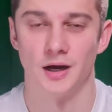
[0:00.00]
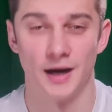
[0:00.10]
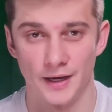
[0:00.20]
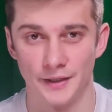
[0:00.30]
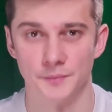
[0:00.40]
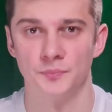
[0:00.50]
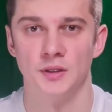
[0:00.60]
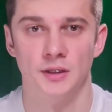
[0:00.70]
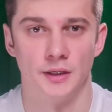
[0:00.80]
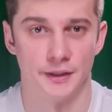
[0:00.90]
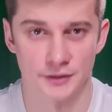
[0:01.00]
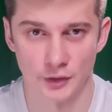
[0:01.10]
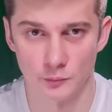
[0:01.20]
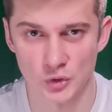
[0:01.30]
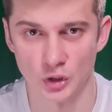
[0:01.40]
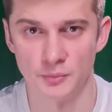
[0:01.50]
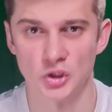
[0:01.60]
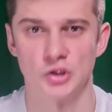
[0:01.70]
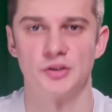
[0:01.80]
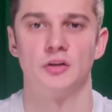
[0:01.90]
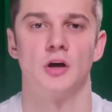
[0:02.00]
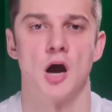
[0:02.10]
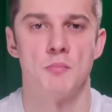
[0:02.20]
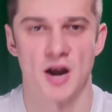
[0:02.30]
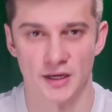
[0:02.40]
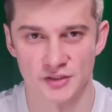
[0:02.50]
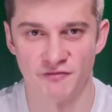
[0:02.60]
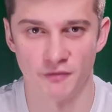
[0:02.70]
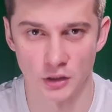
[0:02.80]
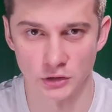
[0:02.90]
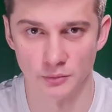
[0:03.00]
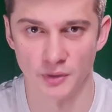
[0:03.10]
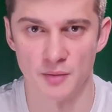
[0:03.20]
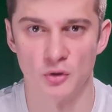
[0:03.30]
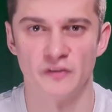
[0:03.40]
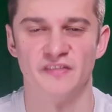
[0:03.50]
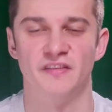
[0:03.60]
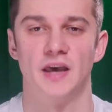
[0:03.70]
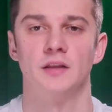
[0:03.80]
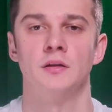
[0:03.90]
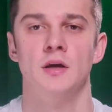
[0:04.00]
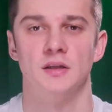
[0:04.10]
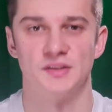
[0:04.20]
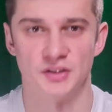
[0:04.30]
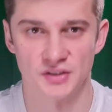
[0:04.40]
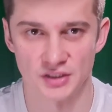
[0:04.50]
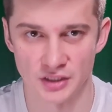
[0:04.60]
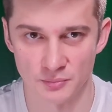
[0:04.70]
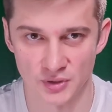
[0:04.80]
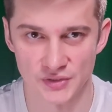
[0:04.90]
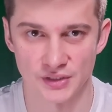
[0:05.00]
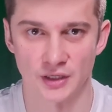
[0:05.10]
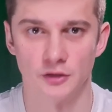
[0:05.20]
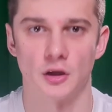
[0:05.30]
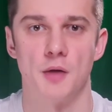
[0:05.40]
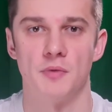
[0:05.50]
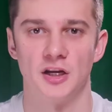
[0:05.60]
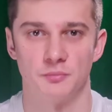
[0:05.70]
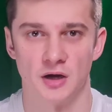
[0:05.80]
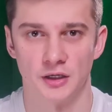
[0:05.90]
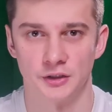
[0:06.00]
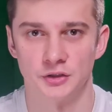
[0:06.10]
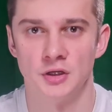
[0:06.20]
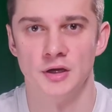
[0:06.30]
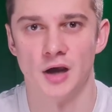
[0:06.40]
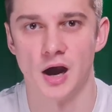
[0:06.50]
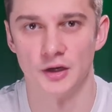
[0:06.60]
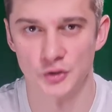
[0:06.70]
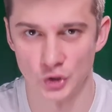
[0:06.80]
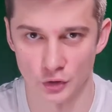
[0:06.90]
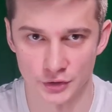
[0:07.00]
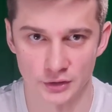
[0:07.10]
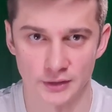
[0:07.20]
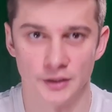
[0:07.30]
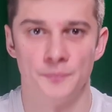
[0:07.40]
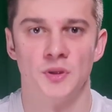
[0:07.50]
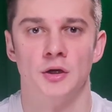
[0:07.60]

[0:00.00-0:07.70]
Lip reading: Hi! Ethereum's commissions income has fallen by more than 60% amid market uncertainty.